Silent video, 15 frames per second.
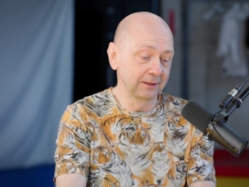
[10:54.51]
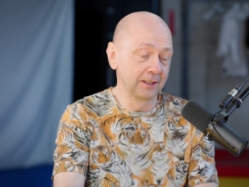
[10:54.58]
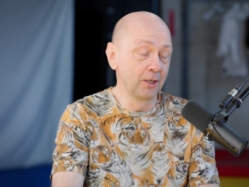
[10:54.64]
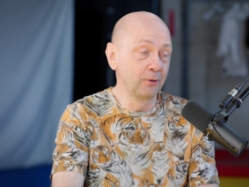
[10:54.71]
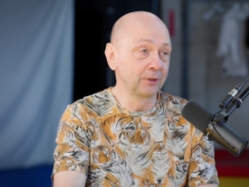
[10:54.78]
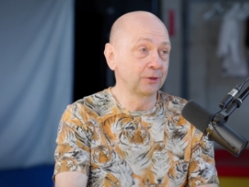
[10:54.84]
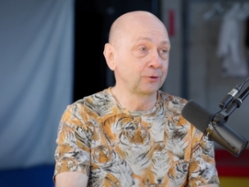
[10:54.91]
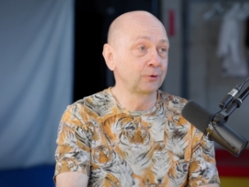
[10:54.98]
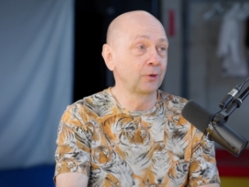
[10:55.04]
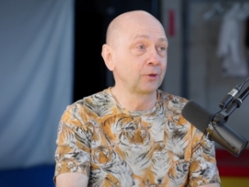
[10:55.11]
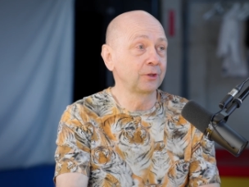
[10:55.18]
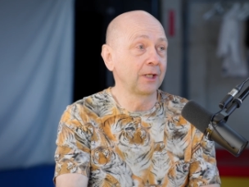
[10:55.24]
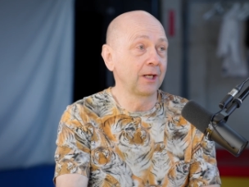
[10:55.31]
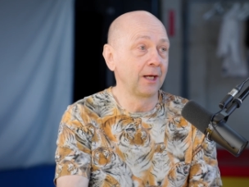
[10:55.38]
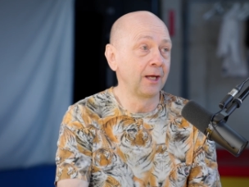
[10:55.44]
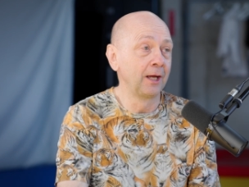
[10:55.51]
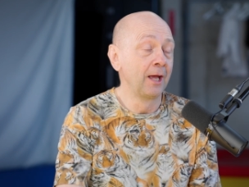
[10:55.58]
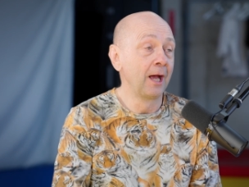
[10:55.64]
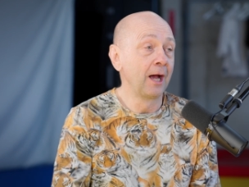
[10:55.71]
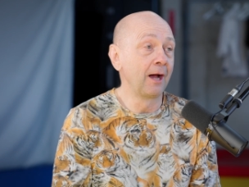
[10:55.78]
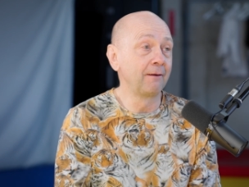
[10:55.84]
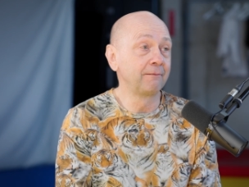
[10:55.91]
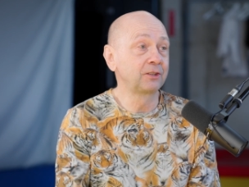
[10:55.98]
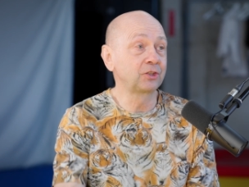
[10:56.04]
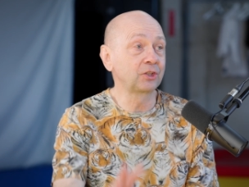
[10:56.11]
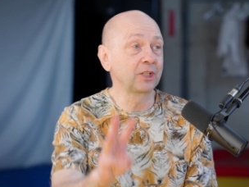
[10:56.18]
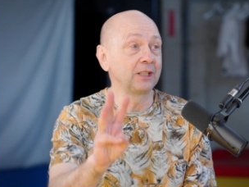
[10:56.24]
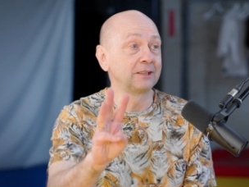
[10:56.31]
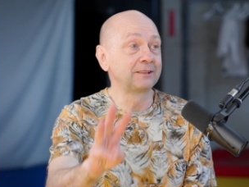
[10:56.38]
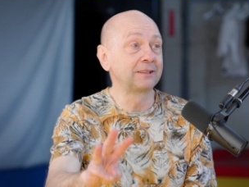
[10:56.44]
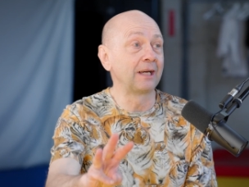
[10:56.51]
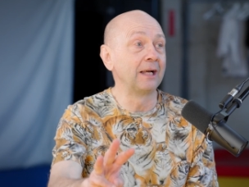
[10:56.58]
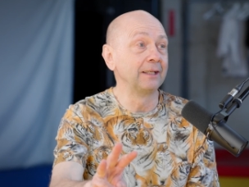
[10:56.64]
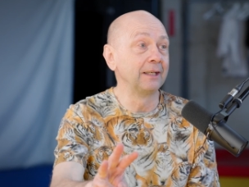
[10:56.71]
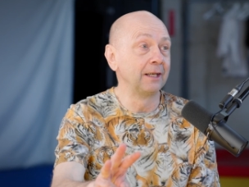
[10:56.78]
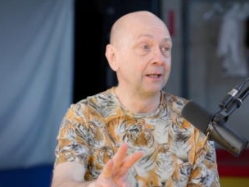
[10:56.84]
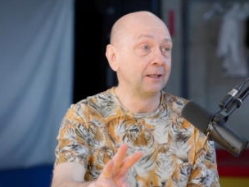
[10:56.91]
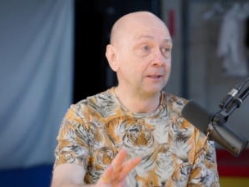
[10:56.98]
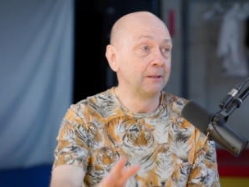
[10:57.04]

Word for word: Oldest daughter have three son,